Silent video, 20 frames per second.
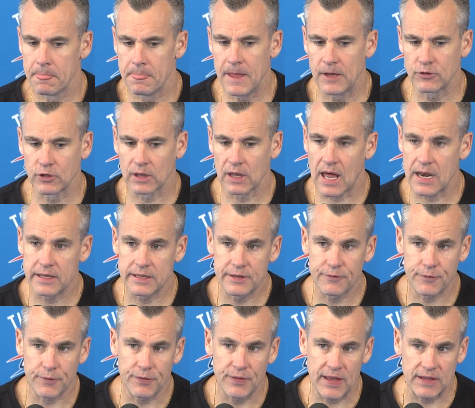there's a lot of
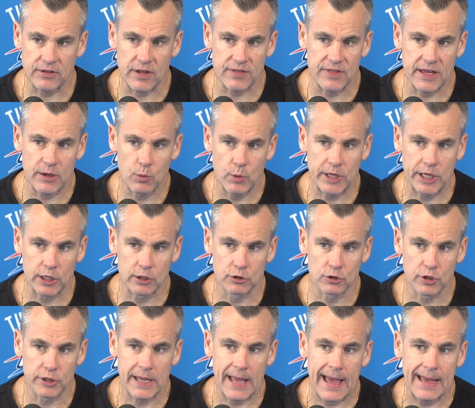different things I think we can
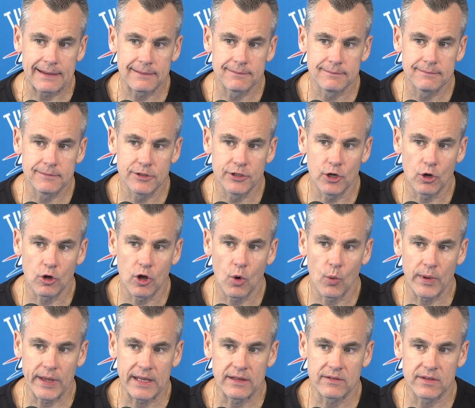look at, you know,
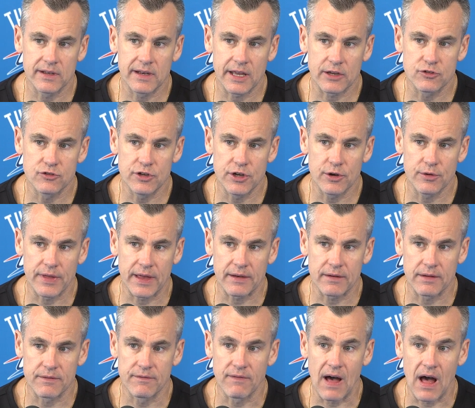going into next year that
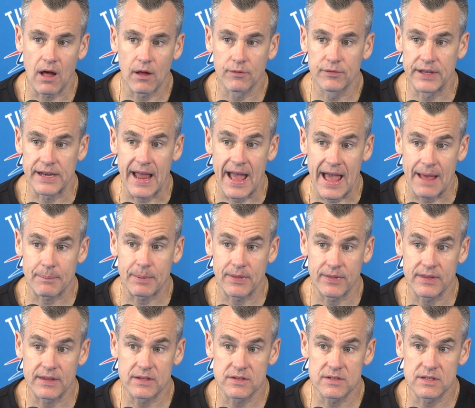evolved and
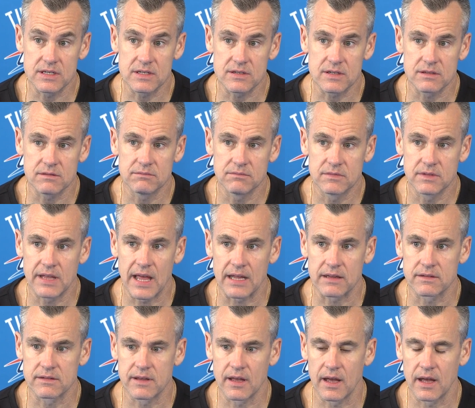happened this season
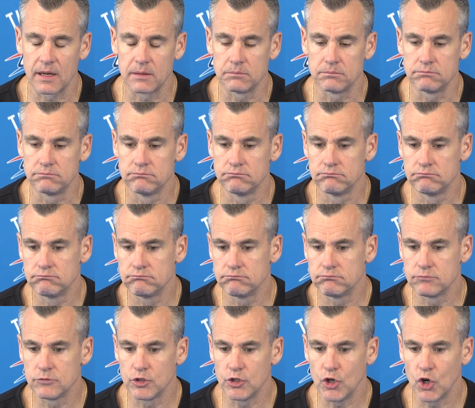that, um,
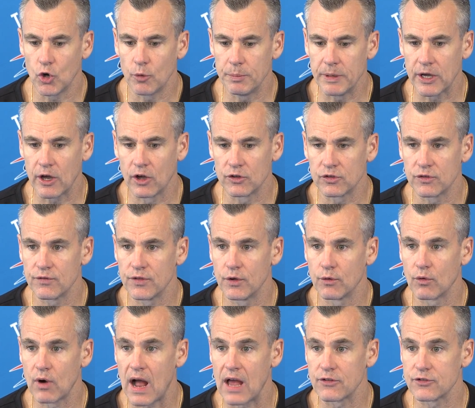you know, because of the
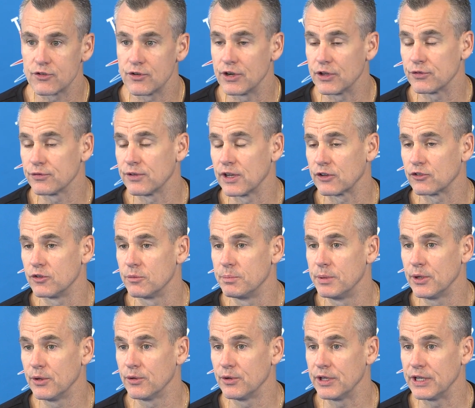roster and its
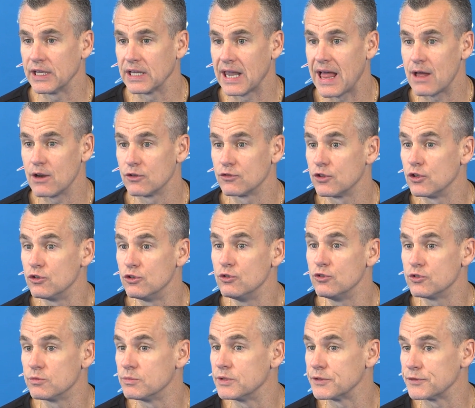flexibility, allowed us to do
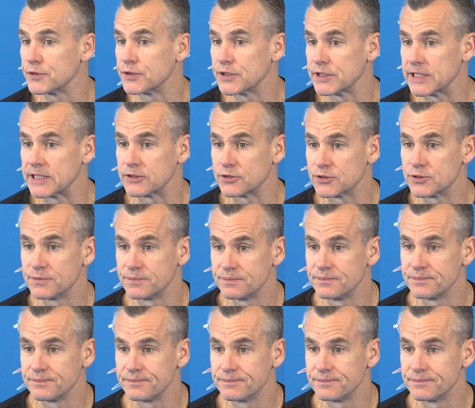some different things.